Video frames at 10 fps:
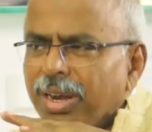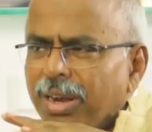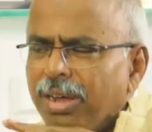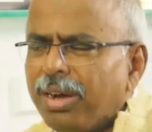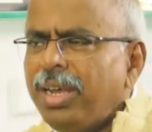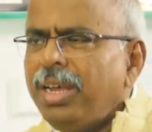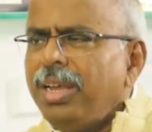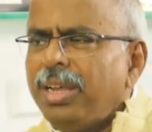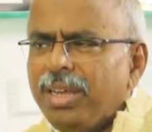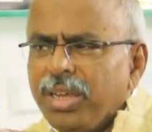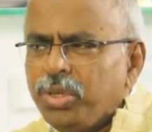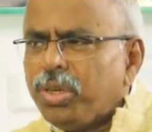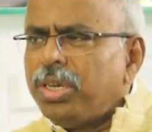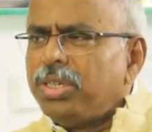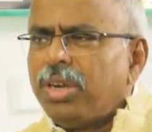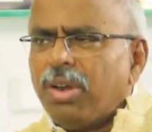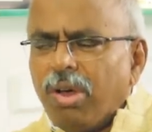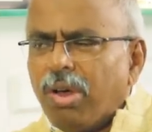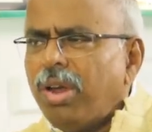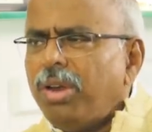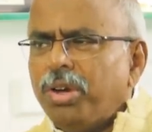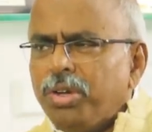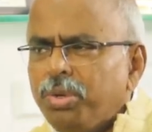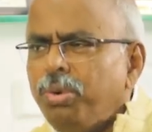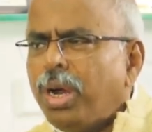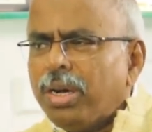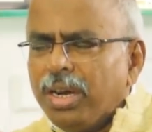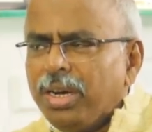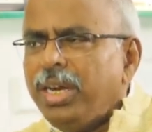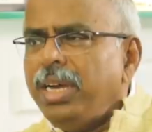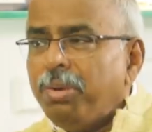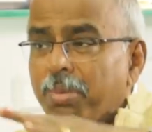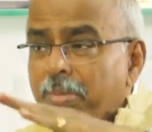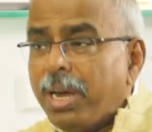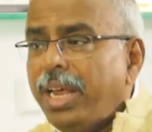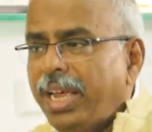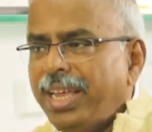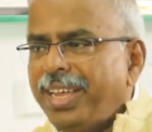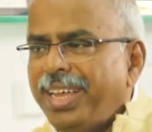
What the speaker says: learning, education, all do not need money.